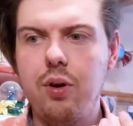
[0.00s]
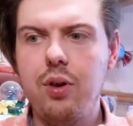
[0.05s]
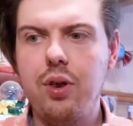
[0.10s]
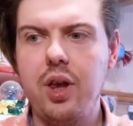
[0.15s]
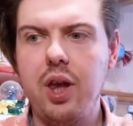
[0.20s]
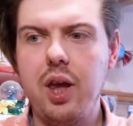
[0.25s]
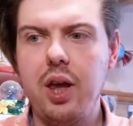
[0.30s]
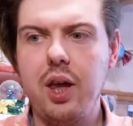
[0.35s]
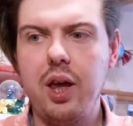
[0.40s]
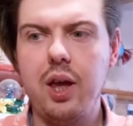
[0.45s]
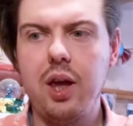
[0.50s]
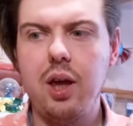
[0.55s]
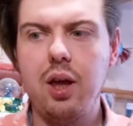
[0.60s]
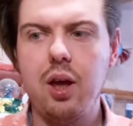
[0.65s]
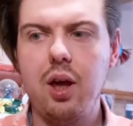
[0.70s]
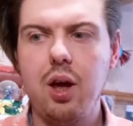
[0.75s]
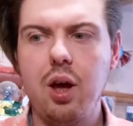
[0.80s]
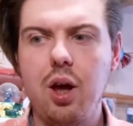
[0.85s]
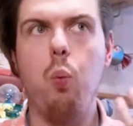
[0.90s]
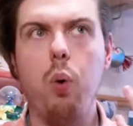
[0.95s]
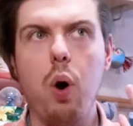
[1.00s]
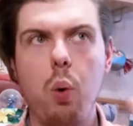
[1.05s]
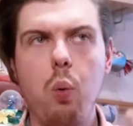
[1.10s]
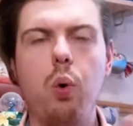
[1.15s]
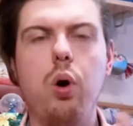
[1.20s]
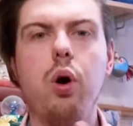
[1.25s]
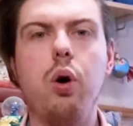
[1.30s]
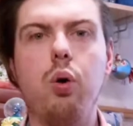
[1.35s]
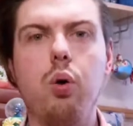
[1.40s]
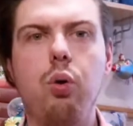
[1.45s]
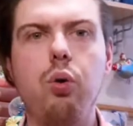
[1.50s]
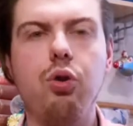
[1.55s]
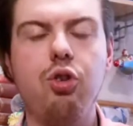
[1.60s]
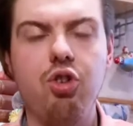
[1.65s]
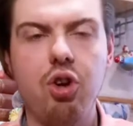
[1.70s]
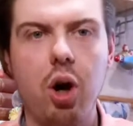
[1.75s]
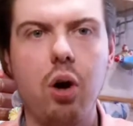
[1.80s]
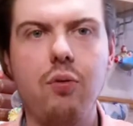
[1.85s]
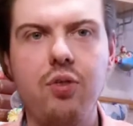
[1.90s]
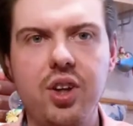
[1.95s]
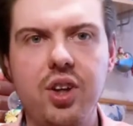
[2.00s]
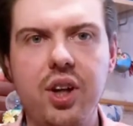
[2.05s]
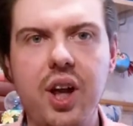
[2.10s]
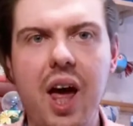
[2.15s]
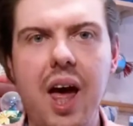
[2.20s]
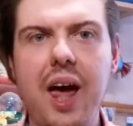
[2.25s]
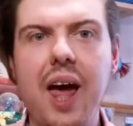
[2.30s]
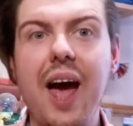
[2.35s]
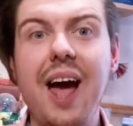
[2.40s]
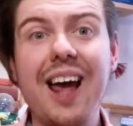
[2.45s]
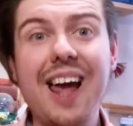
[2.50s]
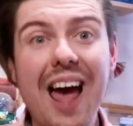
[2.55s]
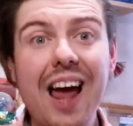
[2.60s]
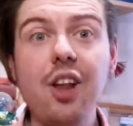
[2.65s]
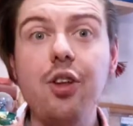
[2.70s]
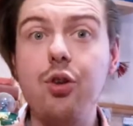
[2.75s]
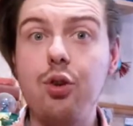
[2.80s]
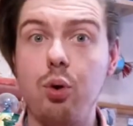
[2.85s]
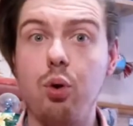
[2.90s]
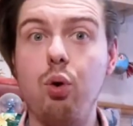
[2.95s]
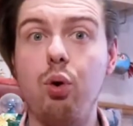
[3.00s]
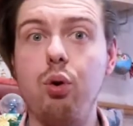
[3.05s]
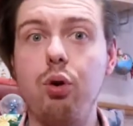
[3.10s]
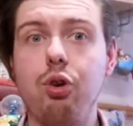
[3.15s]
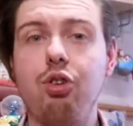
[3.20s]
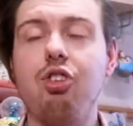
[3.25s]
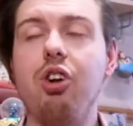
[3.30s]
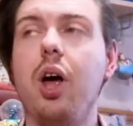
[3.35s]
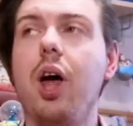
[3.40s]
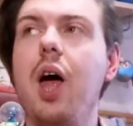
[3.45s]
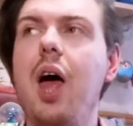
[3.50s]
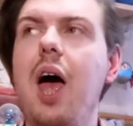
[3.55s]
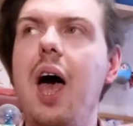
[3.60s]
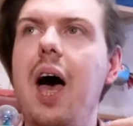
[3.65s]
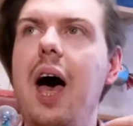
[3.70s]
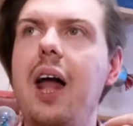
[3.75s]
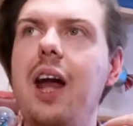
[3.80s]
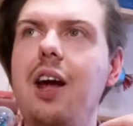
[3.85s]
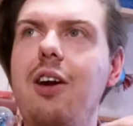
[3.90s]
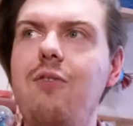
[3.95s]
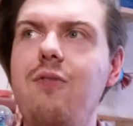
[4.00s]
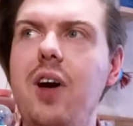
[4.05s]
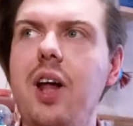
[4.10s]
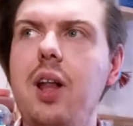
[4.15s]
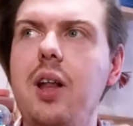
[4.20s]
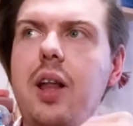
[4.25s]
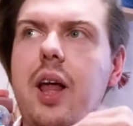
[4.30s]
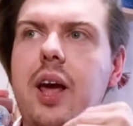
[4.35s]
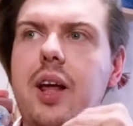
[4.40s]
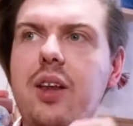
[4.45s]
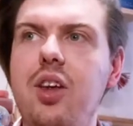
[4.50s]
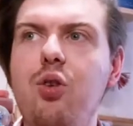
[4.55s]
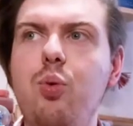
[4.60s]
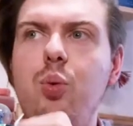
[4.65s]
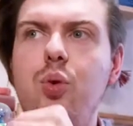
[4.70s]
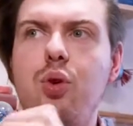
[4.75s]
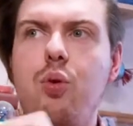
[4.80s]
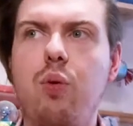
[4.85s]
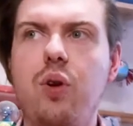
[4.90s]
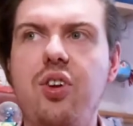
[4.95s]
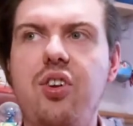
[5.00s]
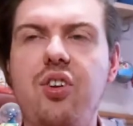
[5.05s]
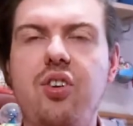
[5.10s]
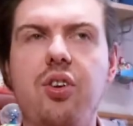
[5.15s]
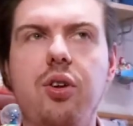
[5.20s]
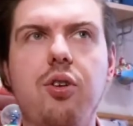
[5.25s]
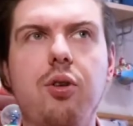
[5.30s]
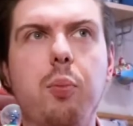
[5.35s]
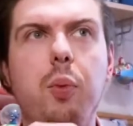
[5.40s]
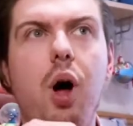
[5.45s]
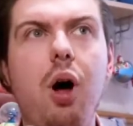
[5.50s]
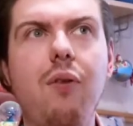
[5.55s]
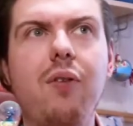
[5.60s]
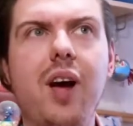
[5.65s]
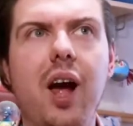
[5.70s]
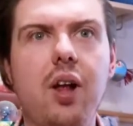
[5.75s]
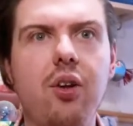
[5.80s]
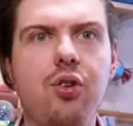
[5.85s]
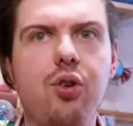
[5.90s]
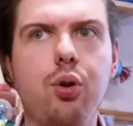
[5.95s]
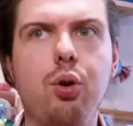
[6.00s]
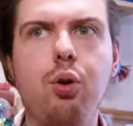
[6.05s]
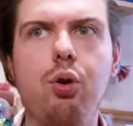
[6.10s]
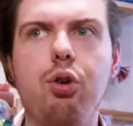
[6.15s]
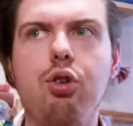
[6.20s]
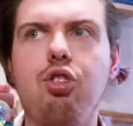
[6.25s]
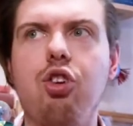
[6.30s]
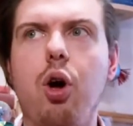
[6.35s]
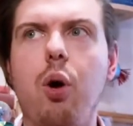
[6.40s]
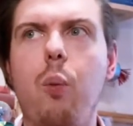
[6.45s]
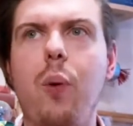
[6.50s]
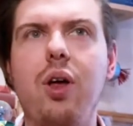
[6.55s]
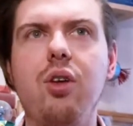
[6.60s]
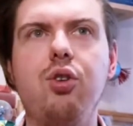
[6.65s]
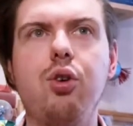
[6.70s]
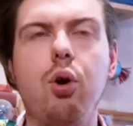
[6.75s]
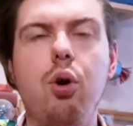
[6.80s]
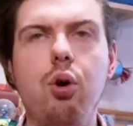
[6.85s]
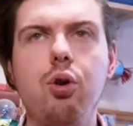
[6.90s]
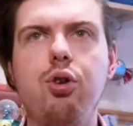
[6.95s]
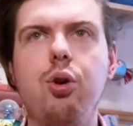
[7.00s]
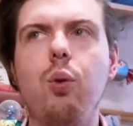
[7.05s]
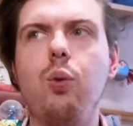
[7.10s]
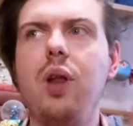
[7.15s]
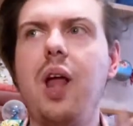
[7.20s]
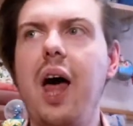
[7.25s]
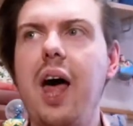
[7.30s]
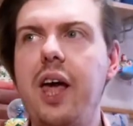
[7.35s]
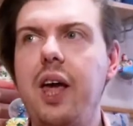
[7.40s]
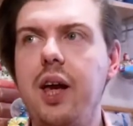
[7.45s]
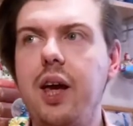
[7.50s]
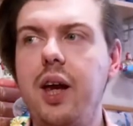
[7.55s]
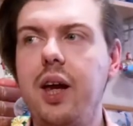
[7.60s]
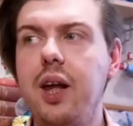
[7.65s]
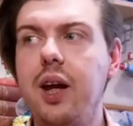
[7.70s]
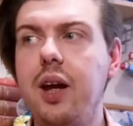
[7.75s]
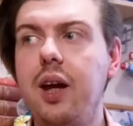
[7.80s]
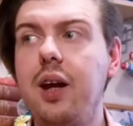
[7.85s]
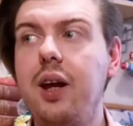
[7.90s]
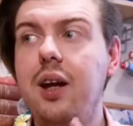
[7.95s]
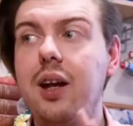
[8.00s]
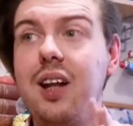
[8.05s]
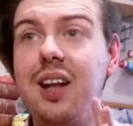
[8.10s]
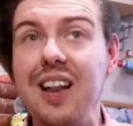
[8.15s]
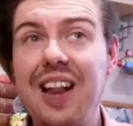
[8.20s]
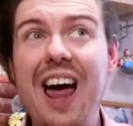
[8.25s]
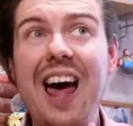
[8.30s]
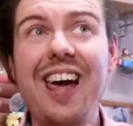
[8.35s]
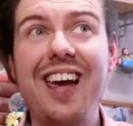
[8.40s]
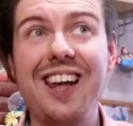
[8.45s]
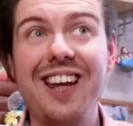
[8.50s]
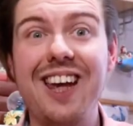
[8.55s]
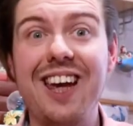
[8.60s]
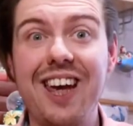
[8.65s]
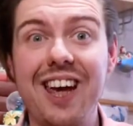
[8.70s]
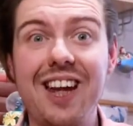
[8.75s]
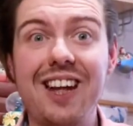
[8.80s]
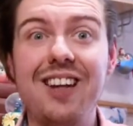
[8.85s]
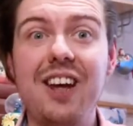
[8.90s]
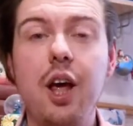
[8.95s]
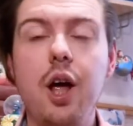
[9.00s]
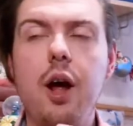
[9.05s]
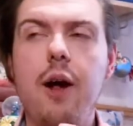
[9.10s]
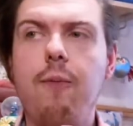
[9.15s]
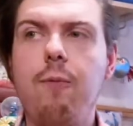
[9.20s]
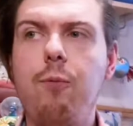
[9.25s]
the woke culture of today and cancel culture. And I felt like this was a criticism of cancel culture whilst also likening it